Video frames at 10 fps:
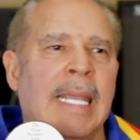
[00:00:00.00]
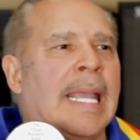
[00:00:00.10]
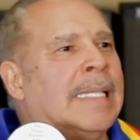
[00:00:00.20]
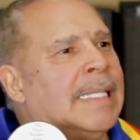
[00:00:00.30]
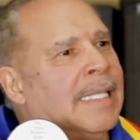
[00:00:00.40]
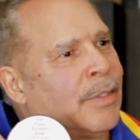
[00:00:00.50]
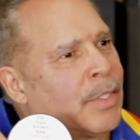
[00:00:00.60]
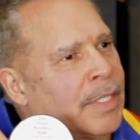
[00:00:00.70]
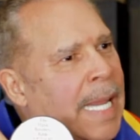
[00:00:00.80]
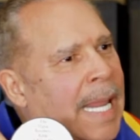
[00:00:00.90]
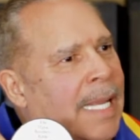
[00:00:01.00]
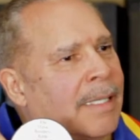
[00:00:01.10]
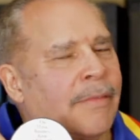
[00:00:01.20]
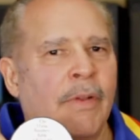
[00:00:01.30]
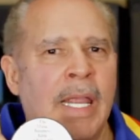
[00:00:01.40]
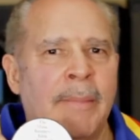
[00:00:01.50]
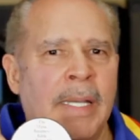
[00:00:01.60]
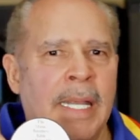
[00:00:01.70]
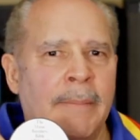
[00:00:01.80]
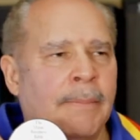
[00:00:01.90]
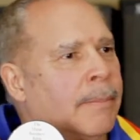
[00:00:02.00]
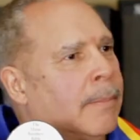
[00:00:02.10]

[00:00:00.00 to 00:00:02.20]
and he did Stand for Eminem.